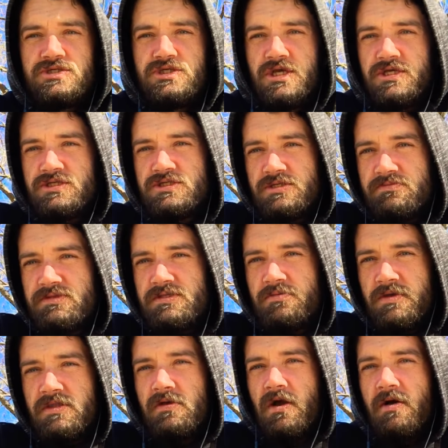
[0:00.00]
Change seems to
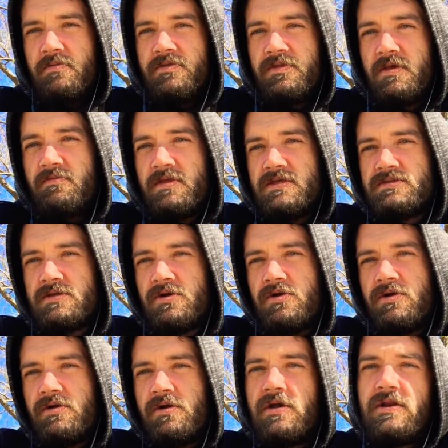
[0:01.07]
be the common theme that's
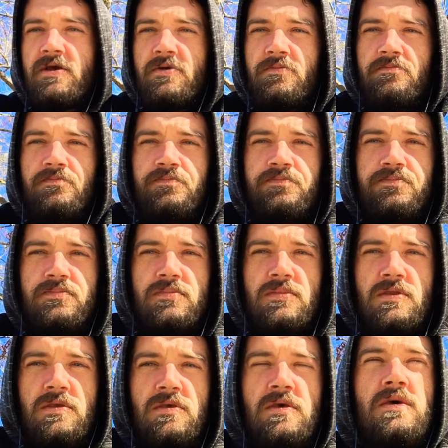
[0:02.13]
occurring right now.
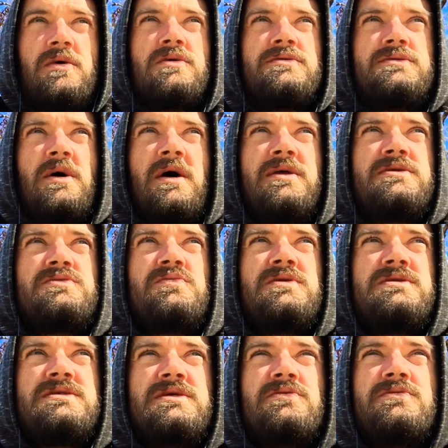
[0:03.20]
So how does
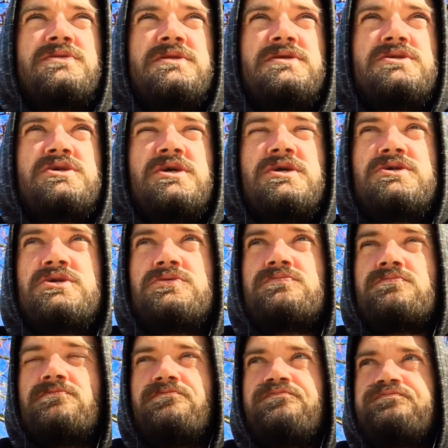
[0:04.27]
one deal with this change?
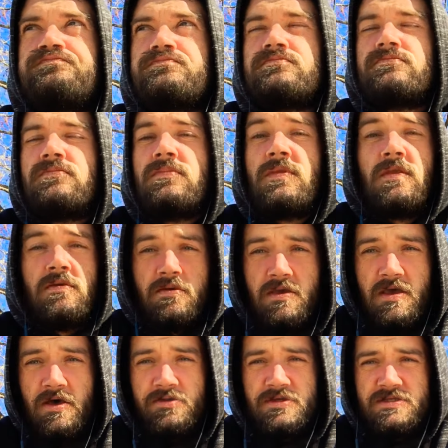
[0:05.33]

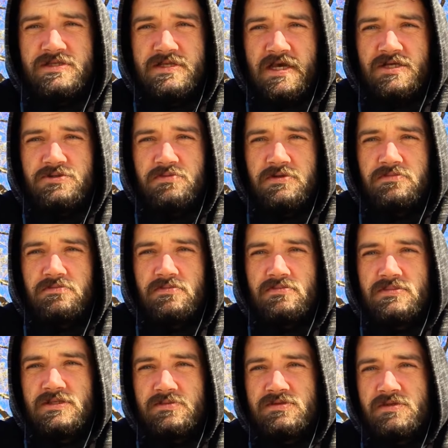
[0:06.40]
Healthy detachment
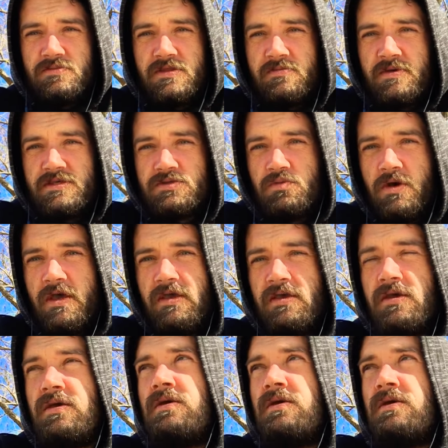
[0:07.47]
seems to be the best way.